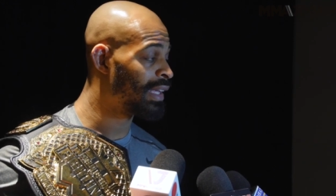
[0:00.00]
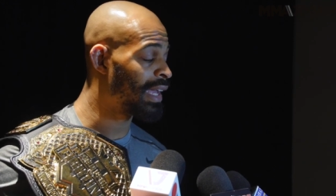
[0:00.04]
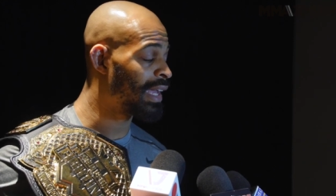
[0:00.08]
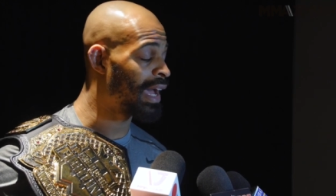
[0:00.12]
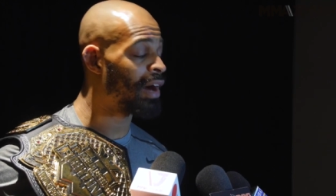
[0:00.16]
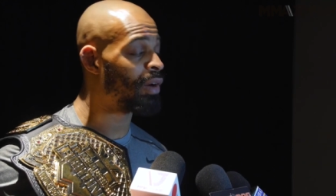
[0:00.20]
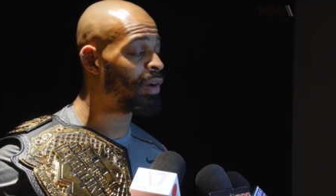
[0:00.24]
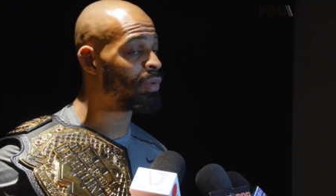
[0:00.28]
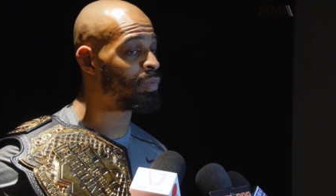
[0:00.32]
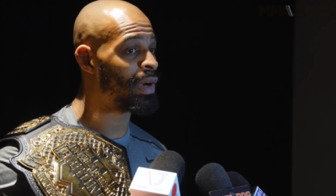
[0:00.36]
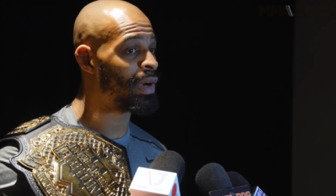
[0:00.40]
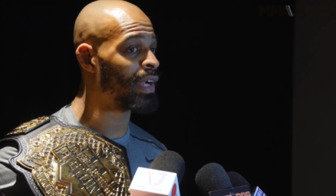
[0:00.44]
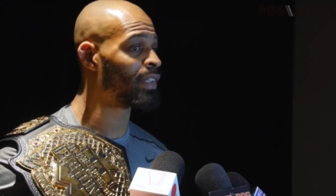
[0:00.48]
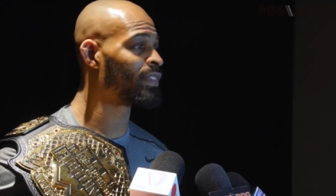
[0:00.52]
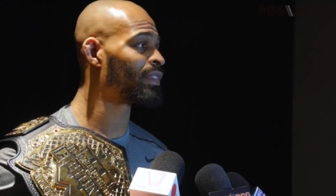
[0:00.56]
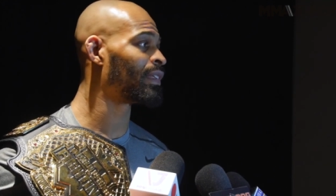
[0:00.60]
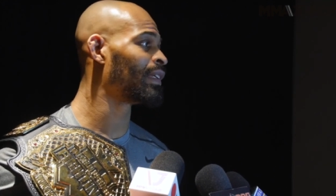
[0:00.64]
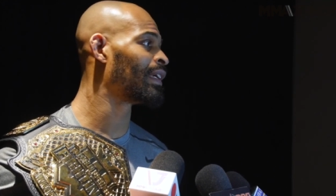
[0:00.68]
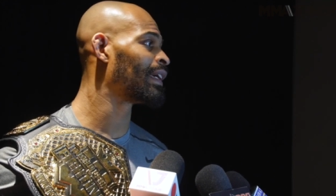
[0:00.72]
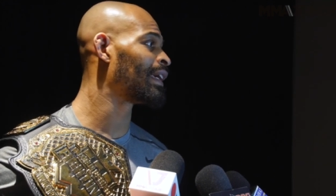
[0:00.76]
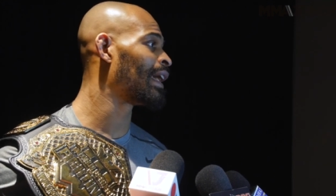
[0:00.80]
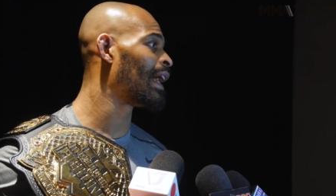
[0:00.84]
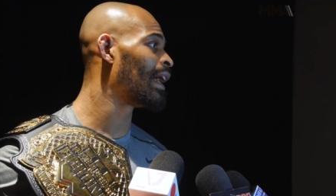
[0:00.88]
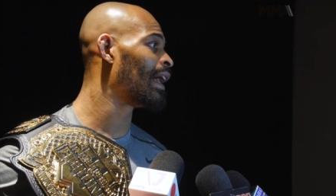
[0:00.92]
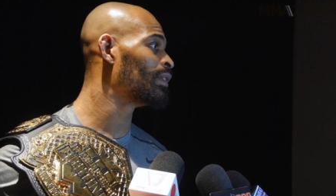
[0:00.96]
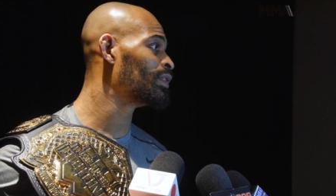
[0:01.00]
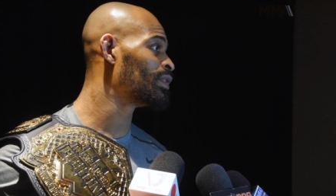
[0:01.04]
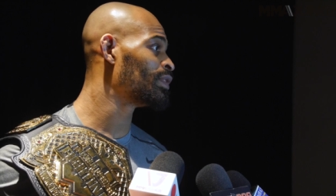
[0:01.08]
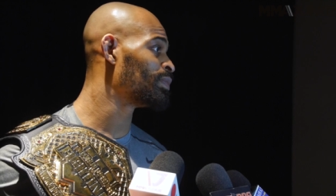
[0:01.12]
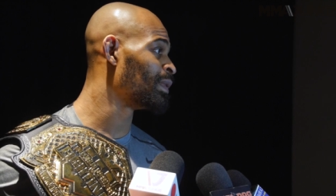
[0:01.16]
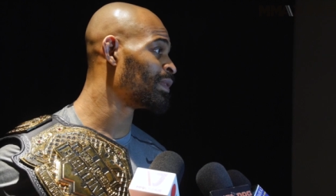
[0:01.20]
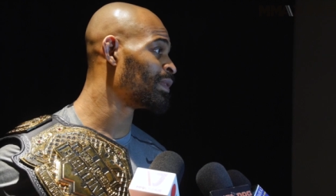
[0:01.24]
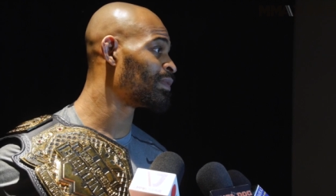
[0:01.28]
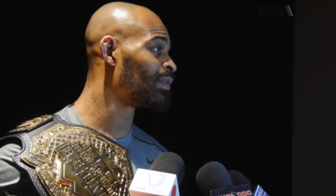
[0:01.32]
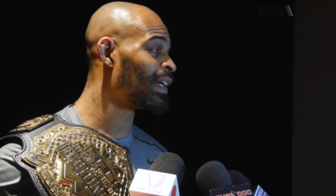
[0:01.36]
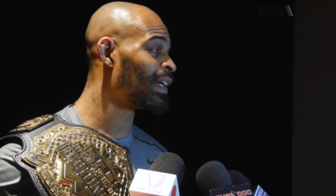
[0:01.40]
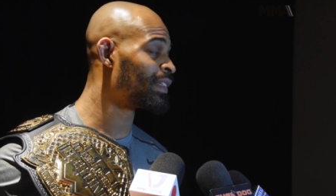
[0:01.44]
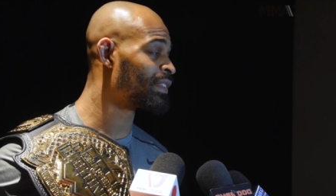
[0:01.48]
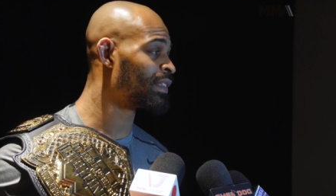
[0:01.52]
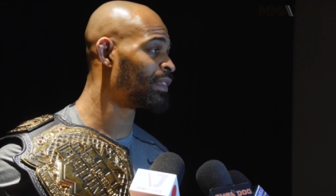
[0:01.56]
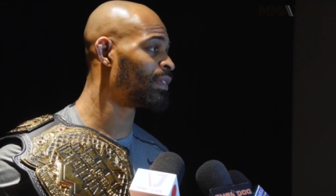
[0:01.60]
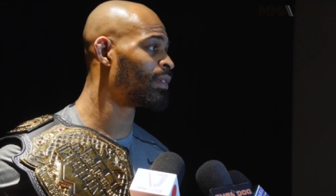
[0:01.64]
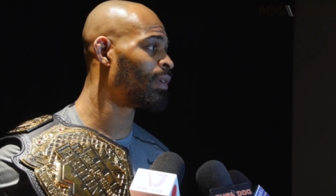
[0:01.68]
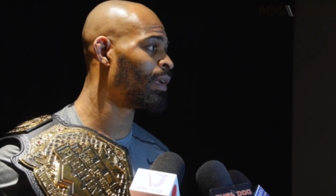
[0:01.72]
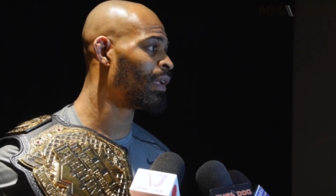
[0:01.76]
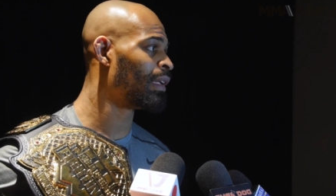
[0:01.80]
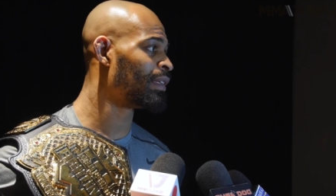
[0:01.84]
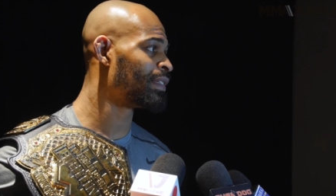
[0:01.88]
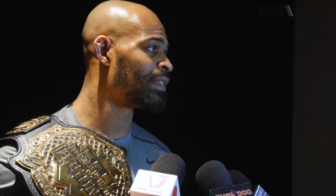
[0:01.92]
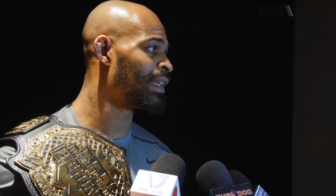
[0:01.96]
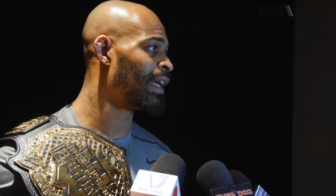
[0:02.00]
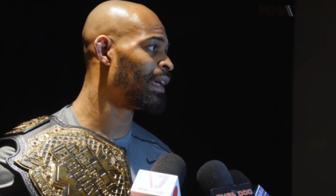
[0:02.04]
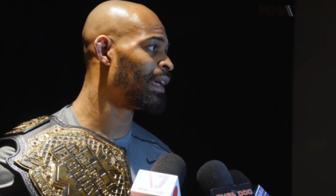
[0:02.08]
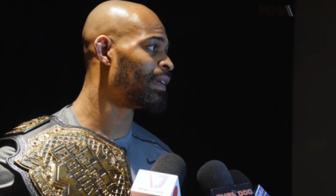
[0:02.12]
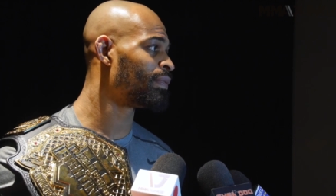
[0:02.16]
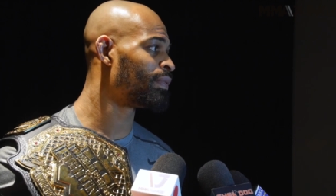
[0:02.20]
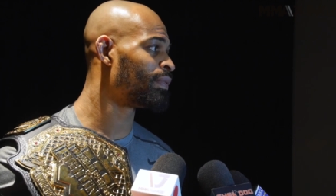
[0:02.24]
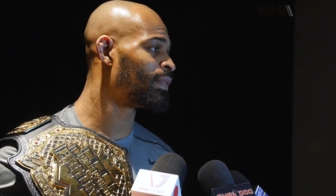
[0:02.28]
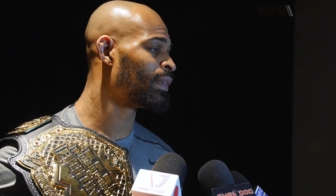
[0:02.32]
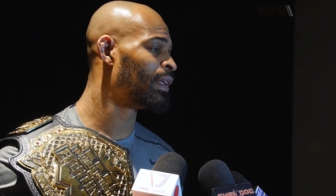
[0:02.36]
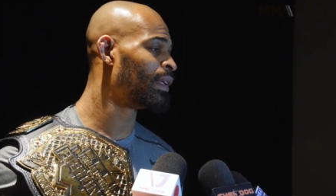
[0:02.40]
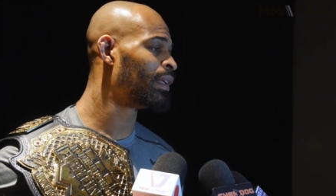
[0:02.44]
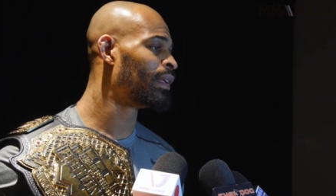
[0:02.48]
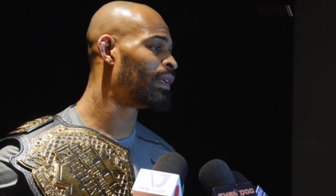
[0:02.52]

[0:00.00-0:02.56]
out wrestle a guy who's been wrestling all his life.